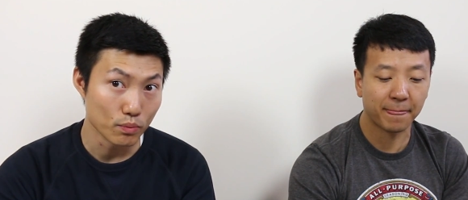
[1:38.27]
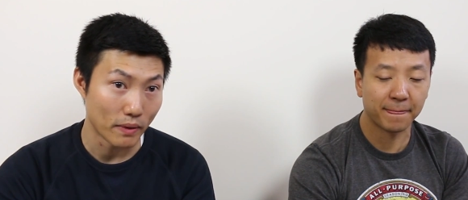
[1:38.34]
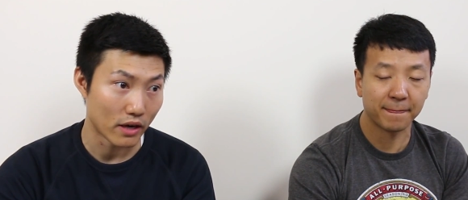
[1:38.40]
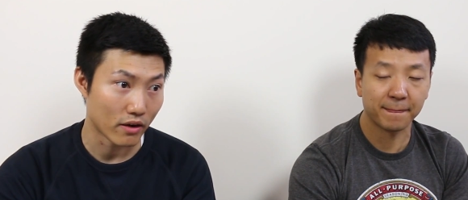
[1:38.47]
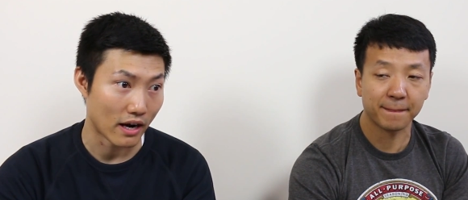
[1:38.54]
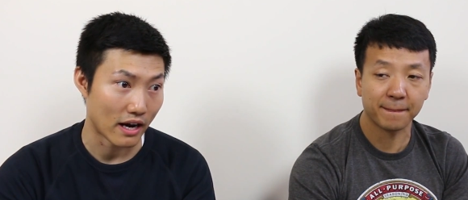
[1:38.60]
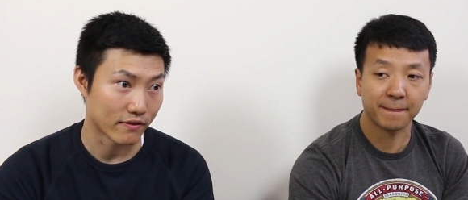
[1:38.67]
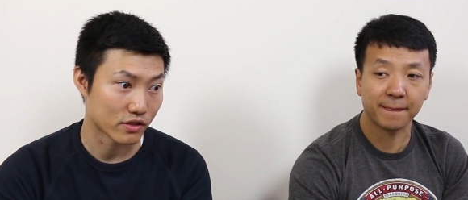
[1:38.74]

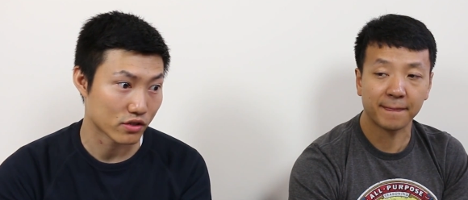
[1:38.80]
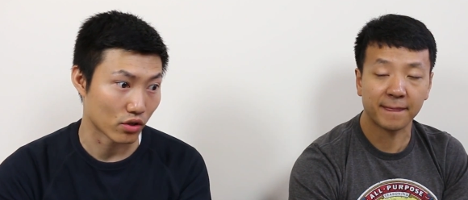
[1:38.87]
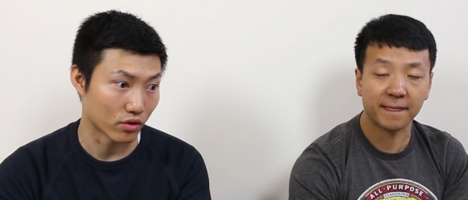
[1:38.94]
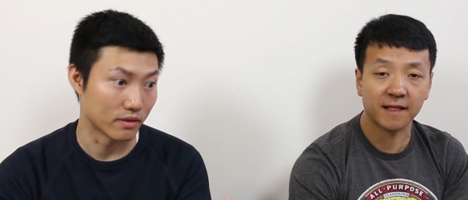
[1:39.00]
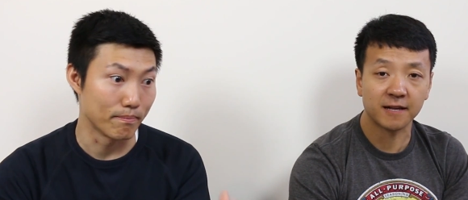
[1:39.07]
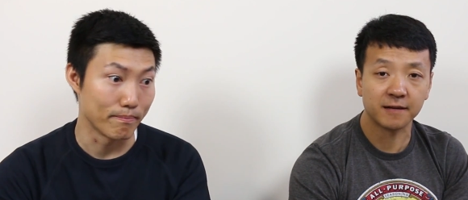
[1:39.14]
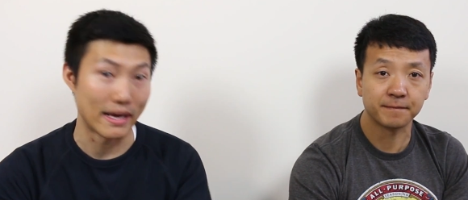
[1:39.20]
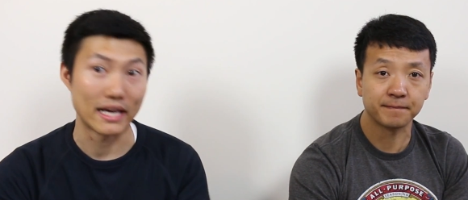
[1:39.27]
Speaker 1: better have
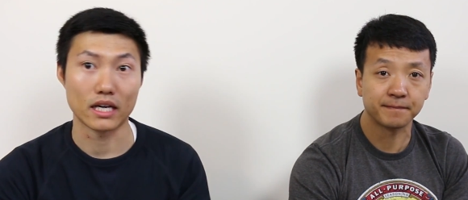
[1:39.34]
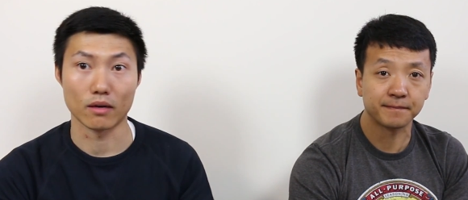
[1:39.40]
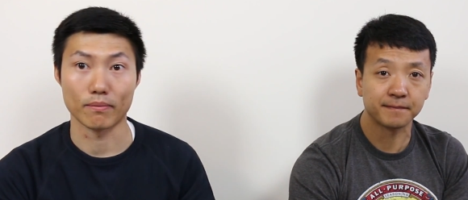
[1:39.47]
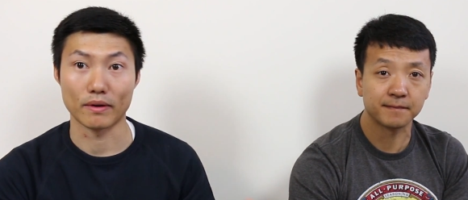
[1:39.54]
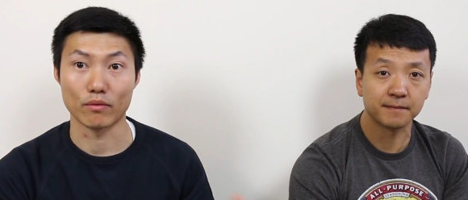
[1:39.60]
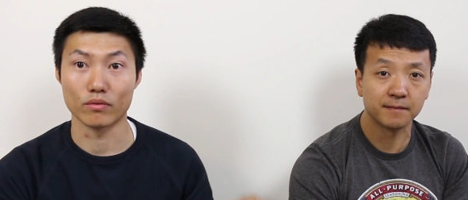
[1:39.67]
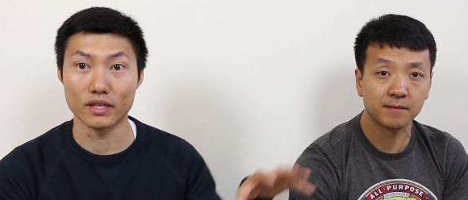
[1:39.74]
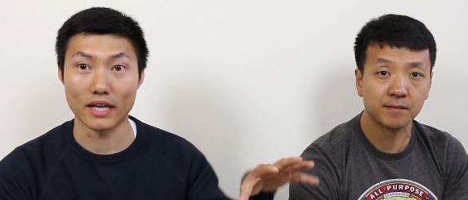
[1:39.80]
certain
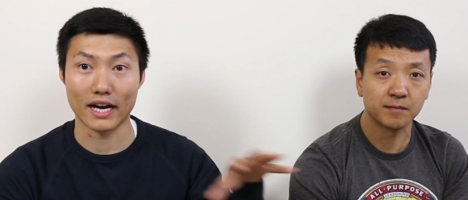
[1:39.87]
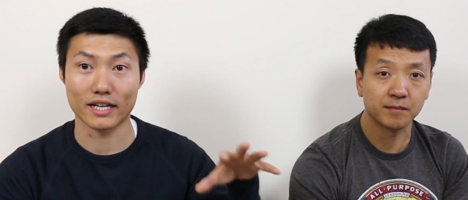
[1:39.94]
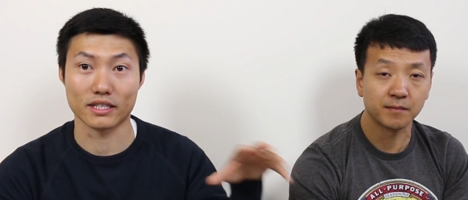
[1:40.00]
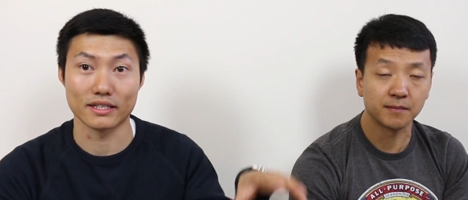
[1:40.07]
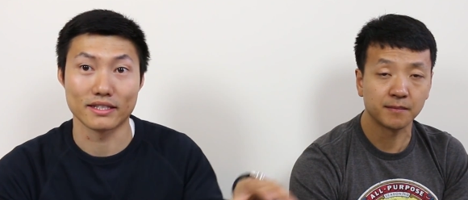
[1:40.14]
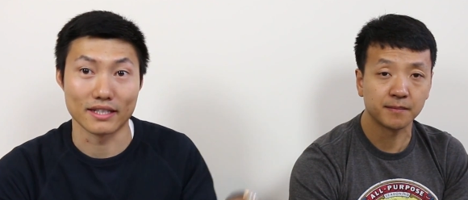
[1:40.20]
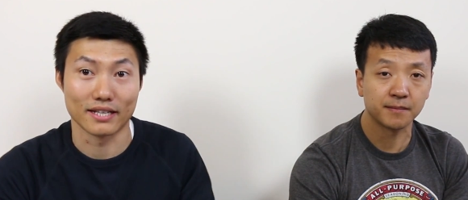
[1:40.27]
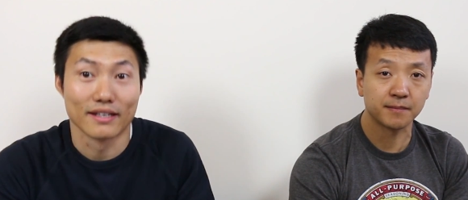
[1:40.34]
makeup, and we
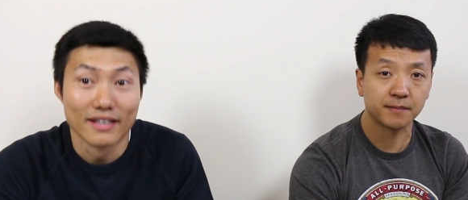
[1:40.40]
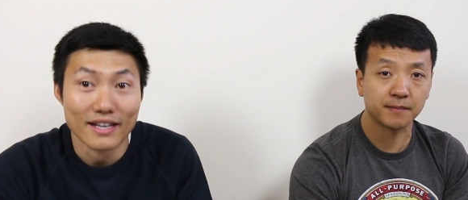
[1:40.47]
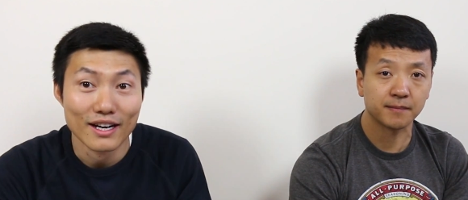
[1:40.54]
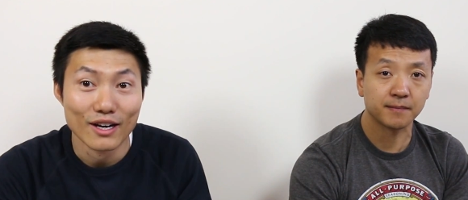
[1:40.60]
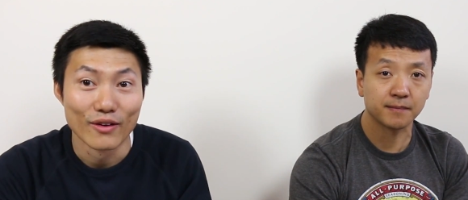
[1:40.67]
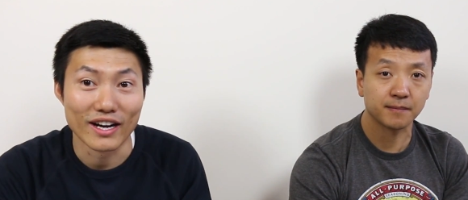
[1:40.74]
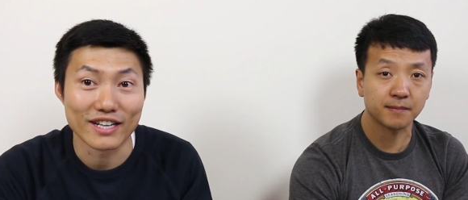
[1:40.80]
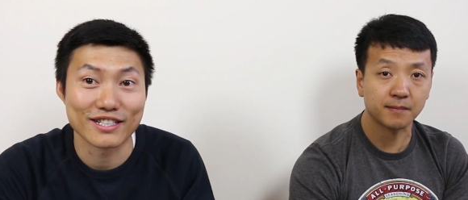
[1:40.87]
actually did
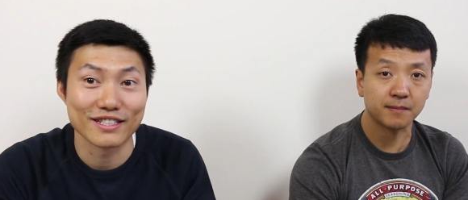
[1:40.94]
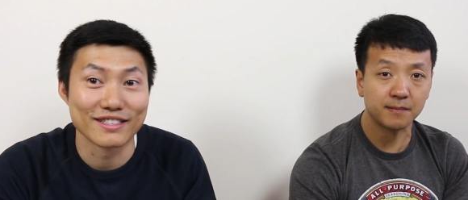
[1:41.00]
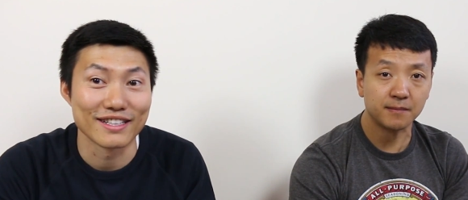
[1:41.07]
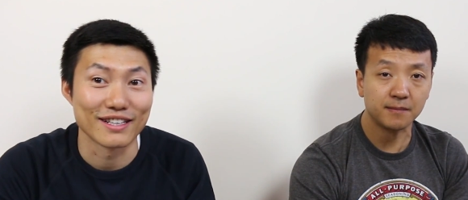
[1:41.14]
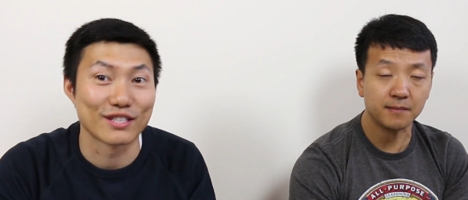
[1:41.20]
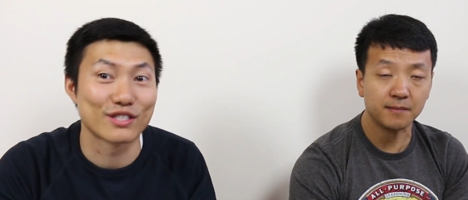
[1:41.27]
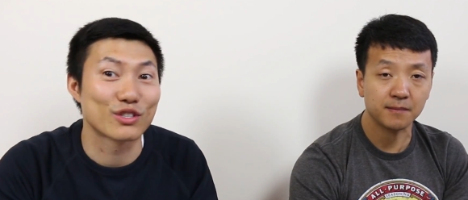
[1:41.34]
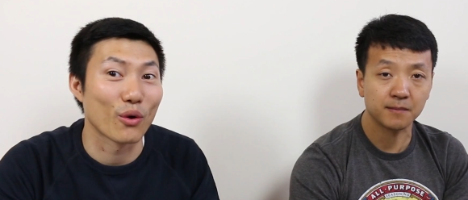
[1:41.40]
a
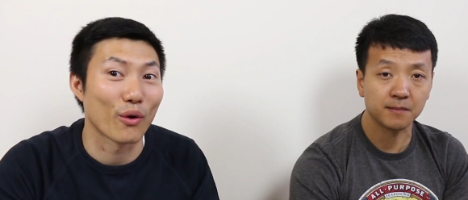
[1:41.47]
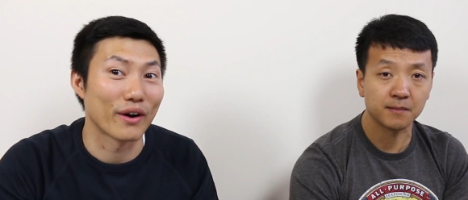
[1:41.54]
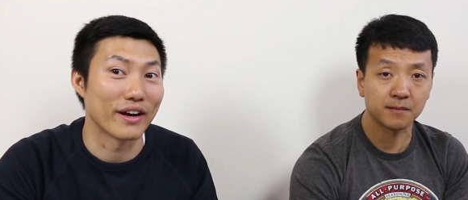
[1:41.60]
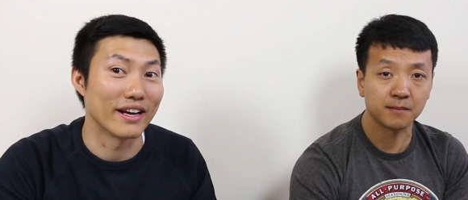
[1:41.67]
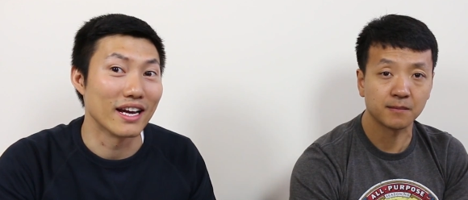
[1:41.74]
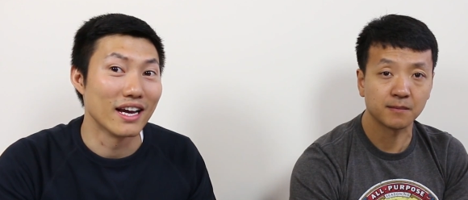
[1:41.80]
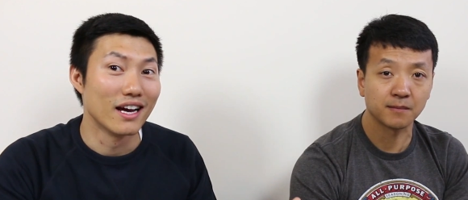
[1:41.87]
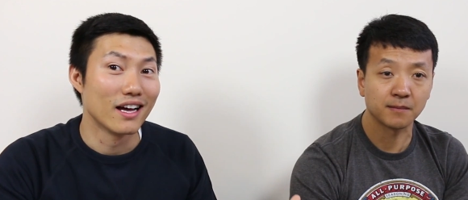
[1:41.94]
story